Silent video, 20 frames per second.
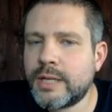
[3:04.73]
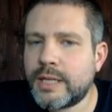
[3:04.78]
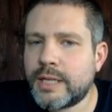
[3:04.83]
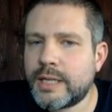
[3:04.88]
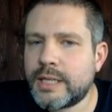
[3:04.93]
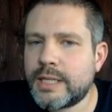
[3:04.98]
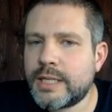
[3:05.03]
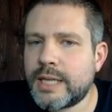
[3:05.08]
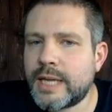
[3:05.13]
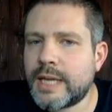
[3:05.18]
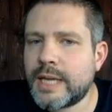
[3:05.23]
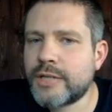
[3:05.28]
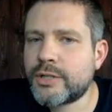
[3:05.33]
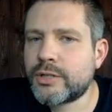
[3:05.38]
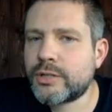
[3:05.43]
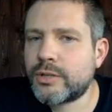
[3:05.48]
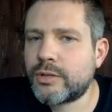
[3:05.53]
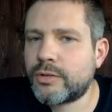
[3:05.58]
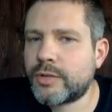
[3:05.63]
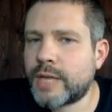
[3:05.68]
in the enter
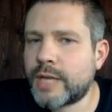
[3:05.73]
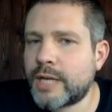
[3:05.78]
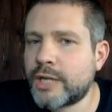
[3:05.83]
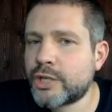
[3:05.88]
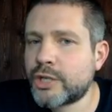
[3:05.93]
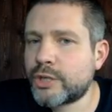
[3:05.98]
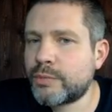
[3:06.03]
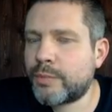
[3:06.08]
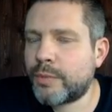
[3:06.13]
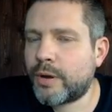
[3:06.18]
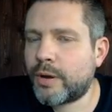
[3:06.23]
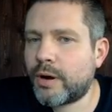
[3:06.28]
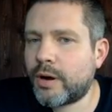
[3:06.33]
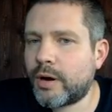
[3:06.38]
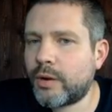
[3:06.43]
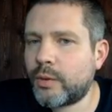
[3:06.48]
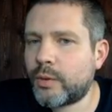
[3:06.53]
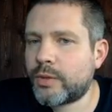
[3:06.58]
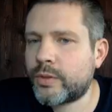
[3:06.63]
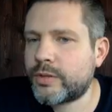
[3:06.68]
location
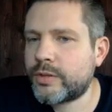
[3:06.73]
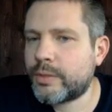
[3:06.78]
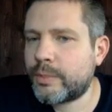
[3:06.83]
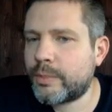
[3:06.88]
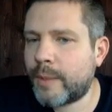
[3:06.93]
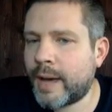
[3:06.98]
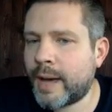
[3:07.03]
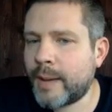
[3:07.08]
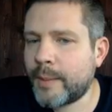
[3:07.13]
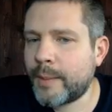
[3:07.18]
bar within the map.